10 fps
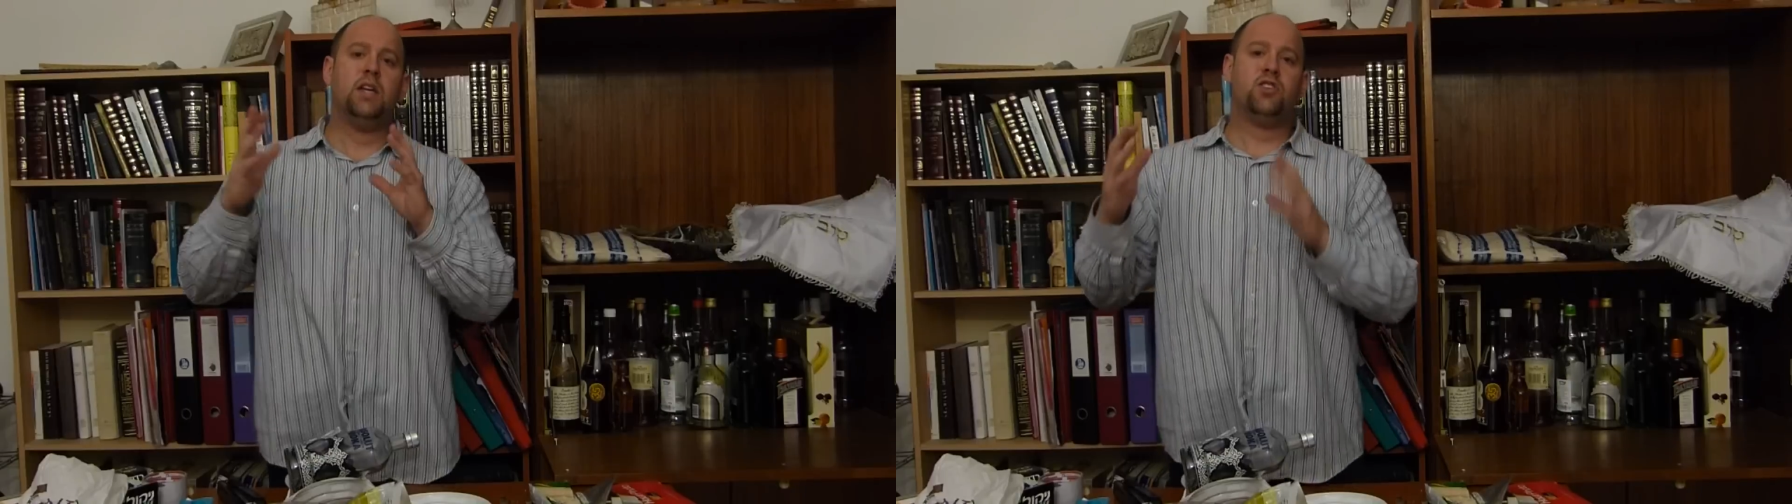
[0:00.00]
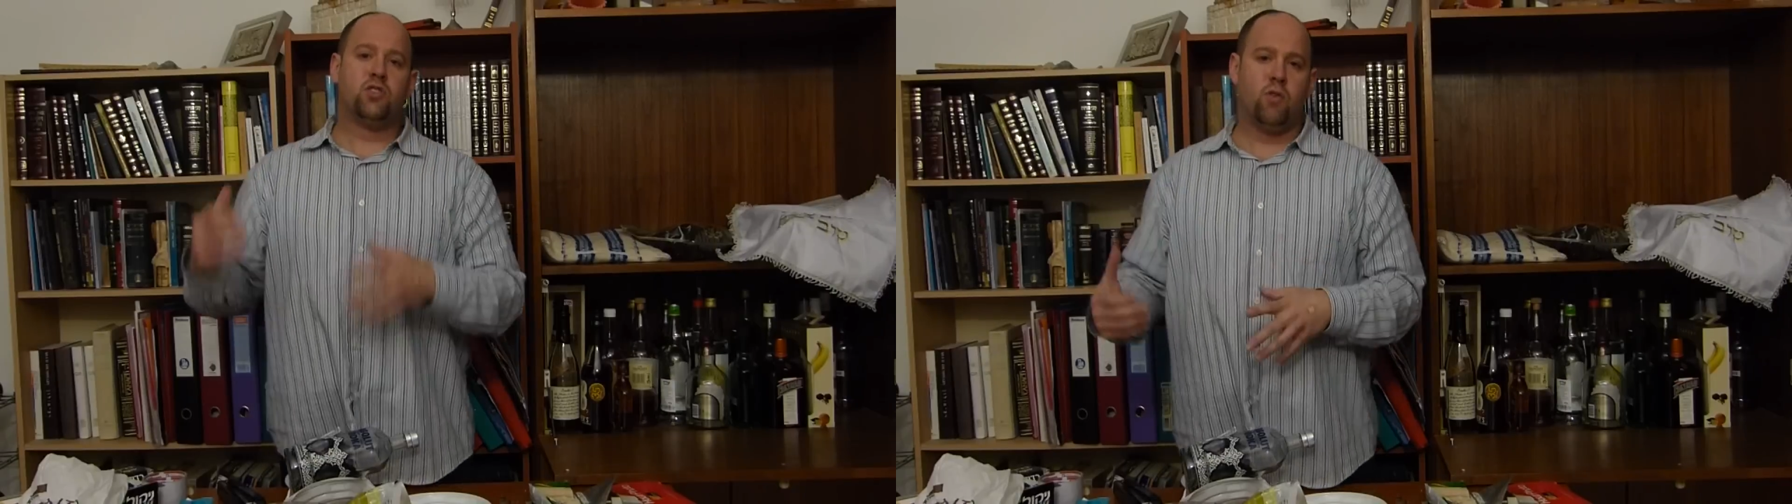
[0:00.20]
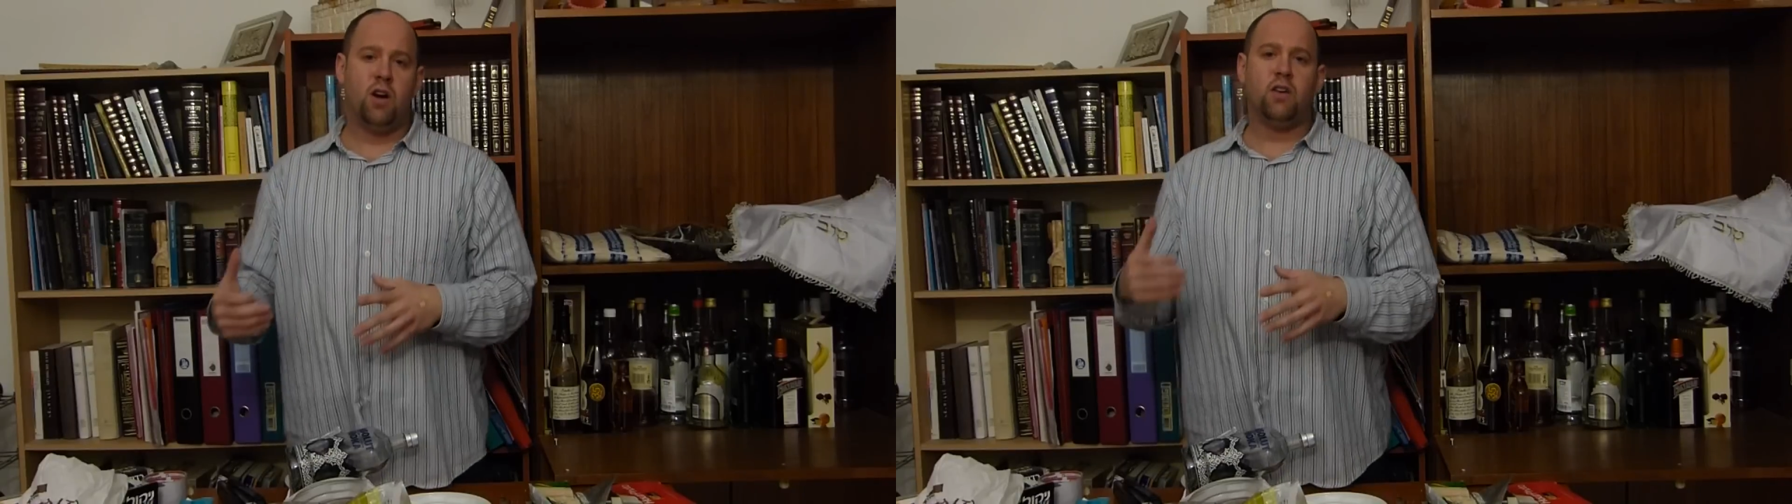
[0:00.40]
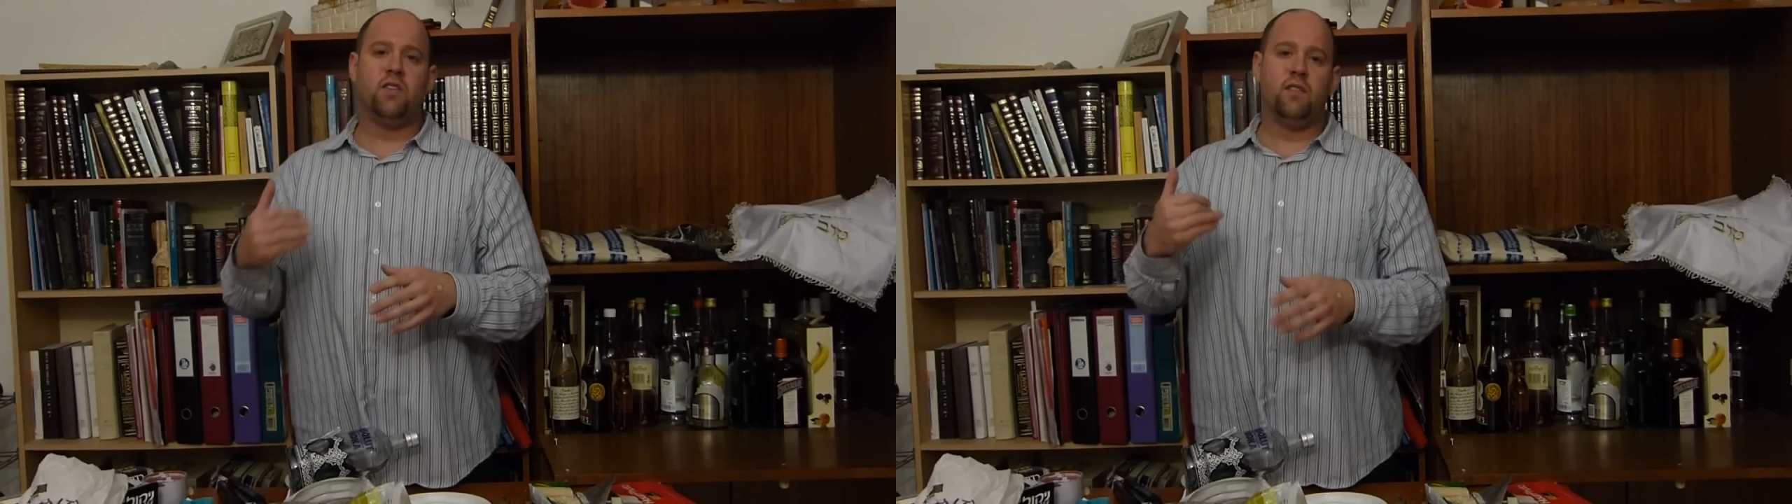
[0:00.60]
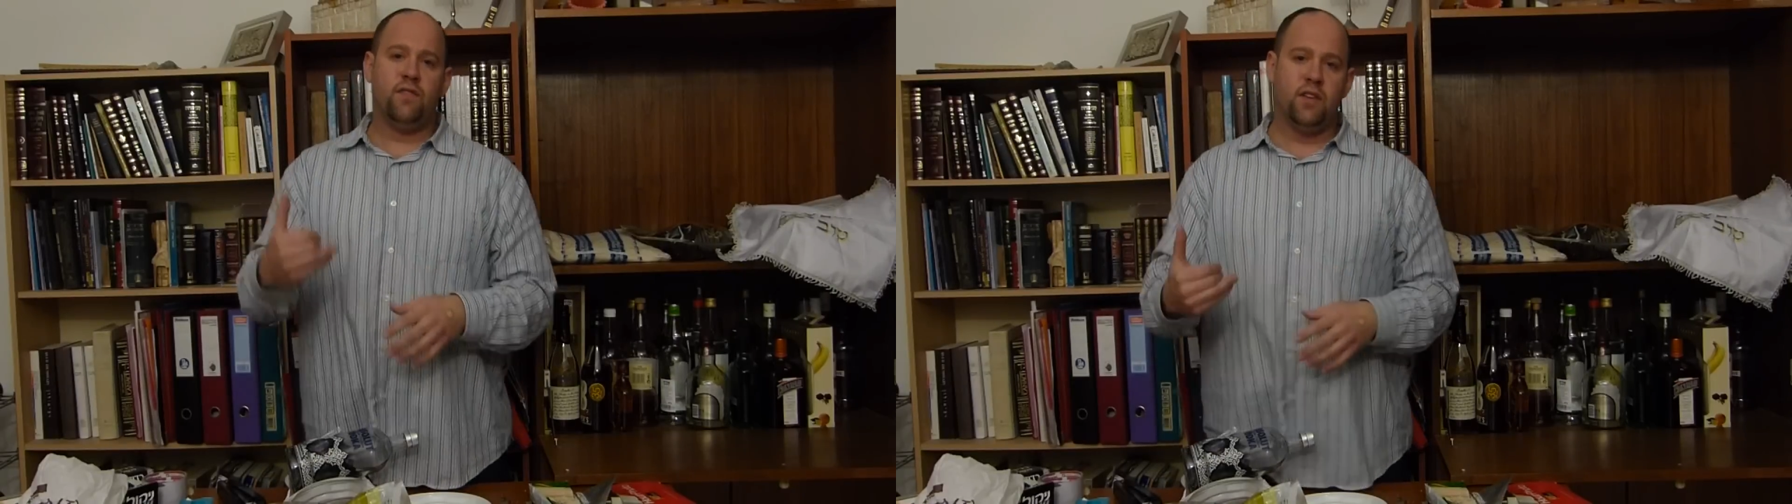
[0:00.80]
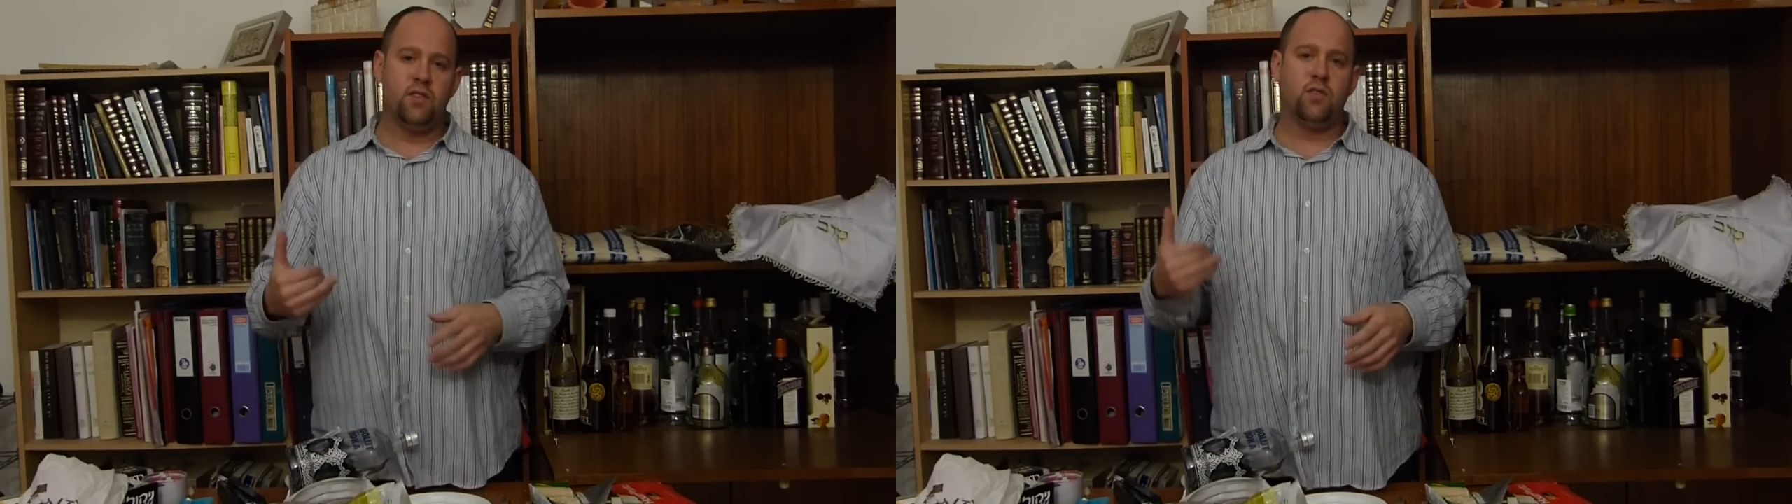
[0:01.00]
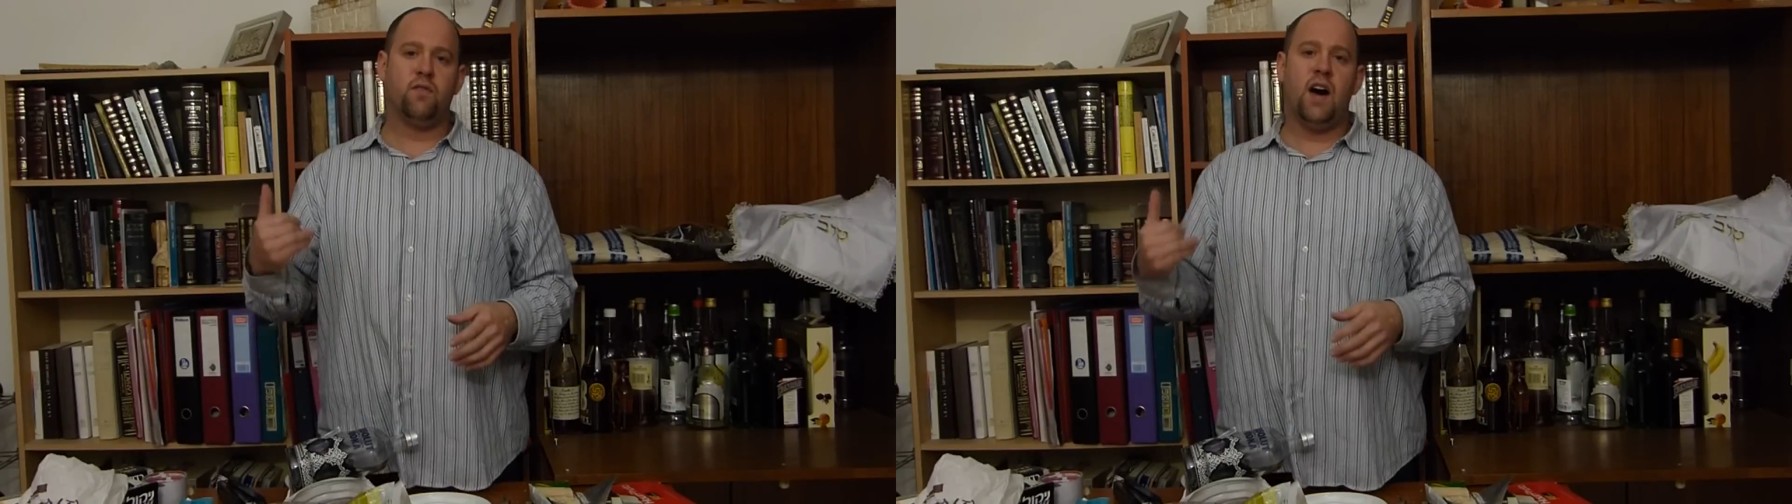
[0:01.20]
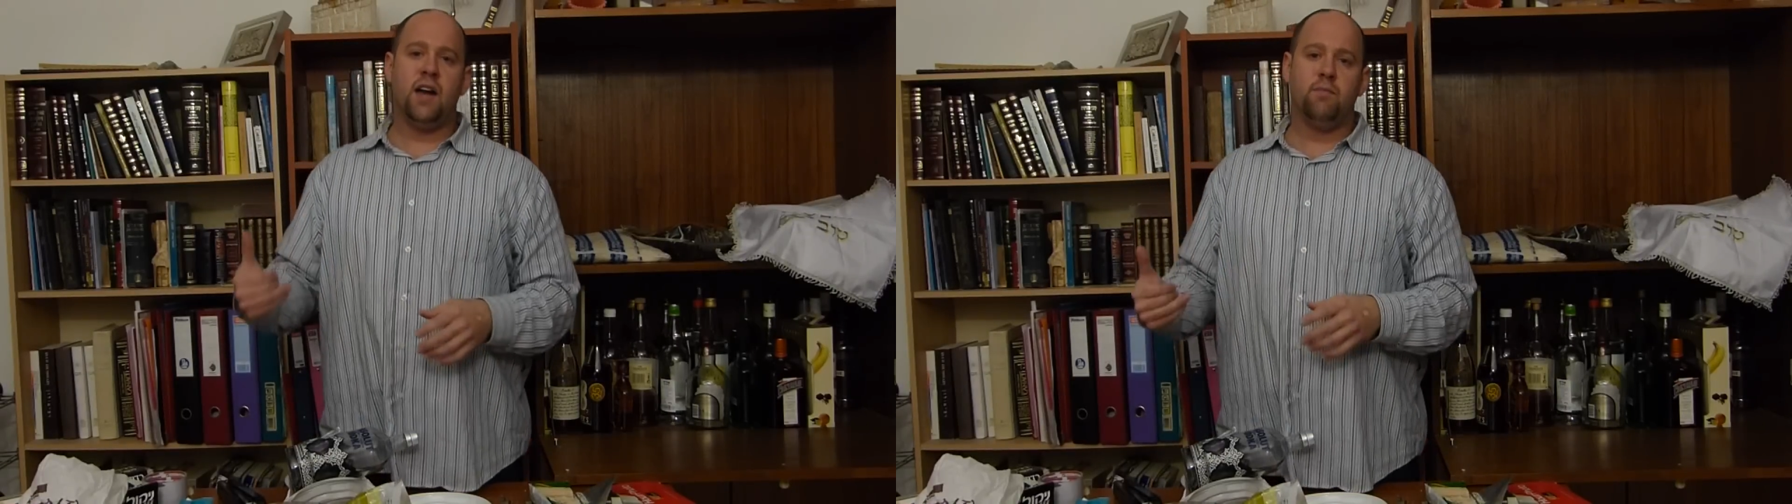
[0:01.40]
stronger than
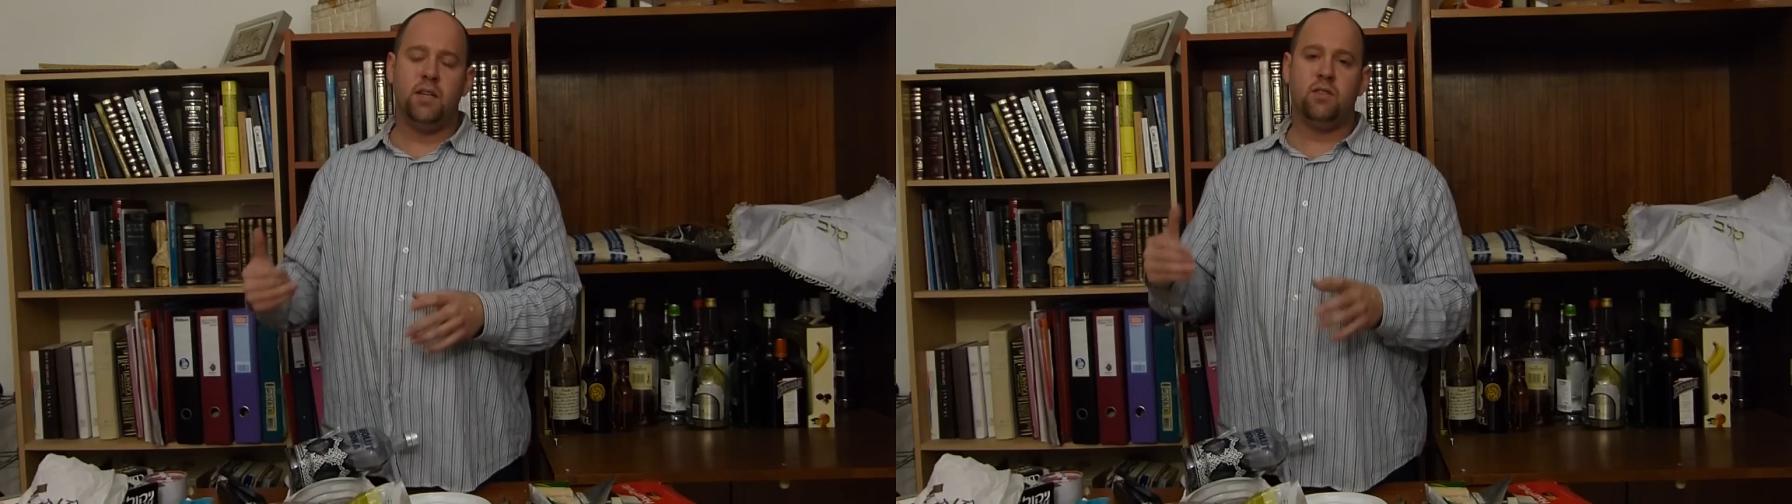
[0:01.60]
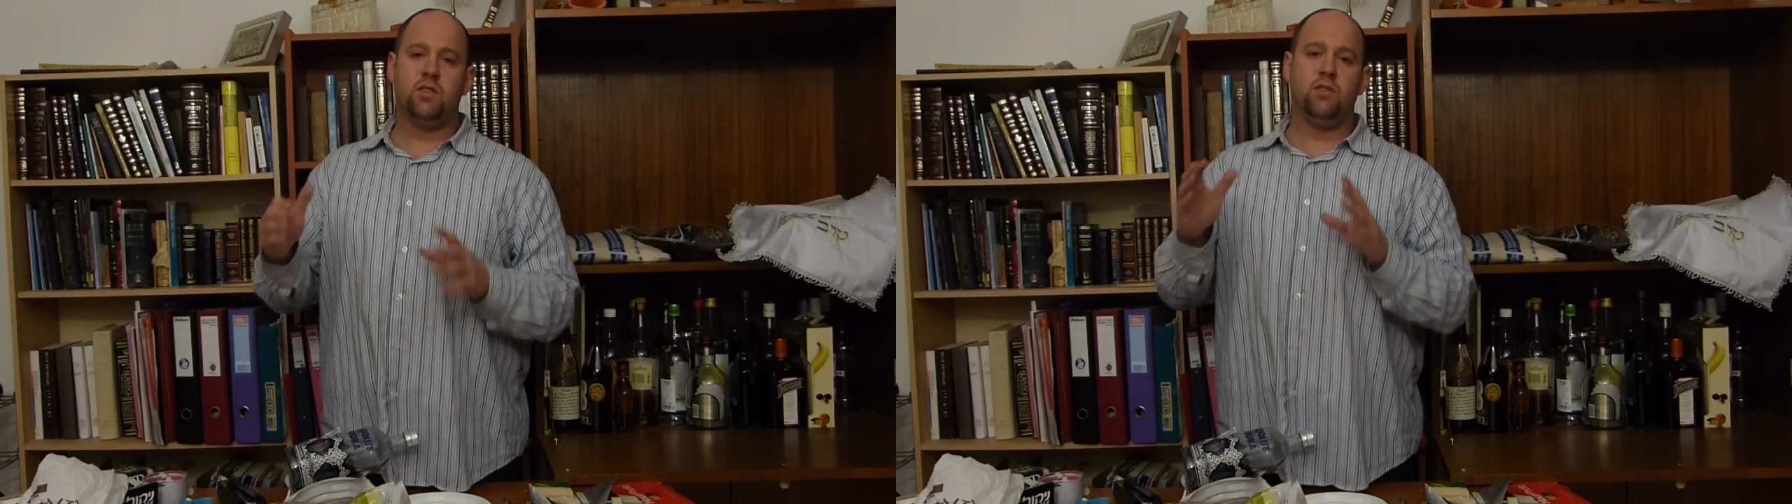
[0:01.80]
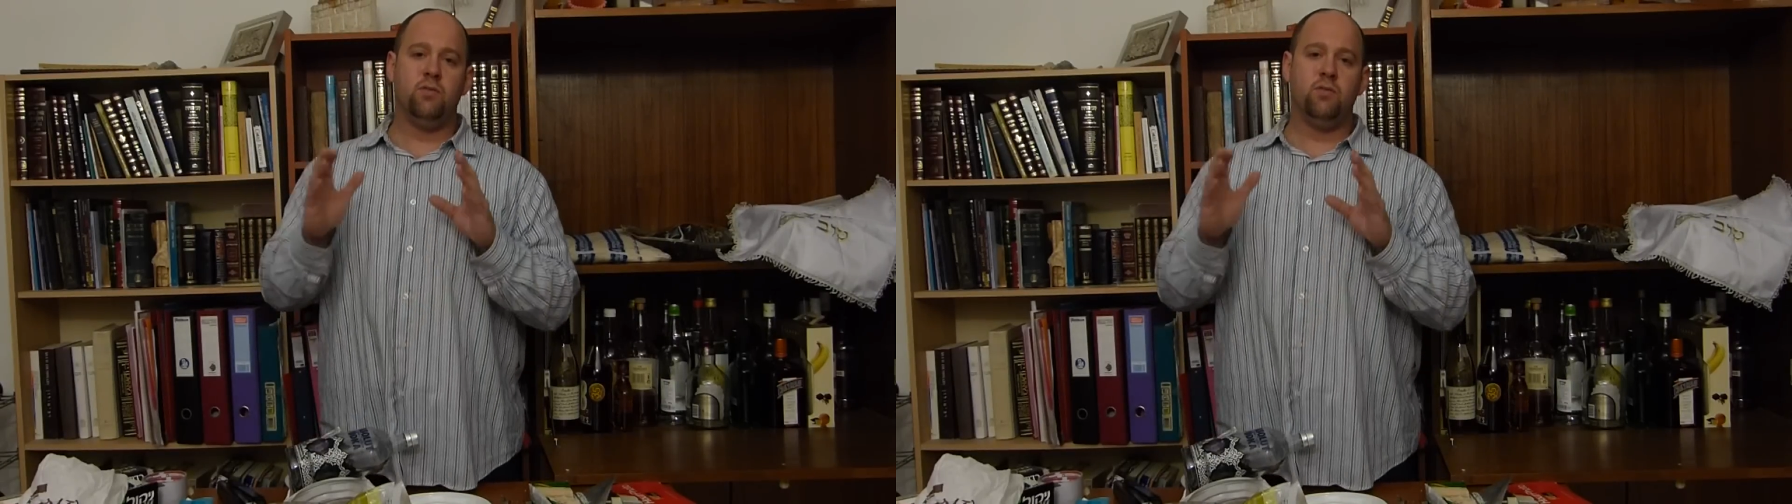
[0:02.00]
Flintstone vitamins,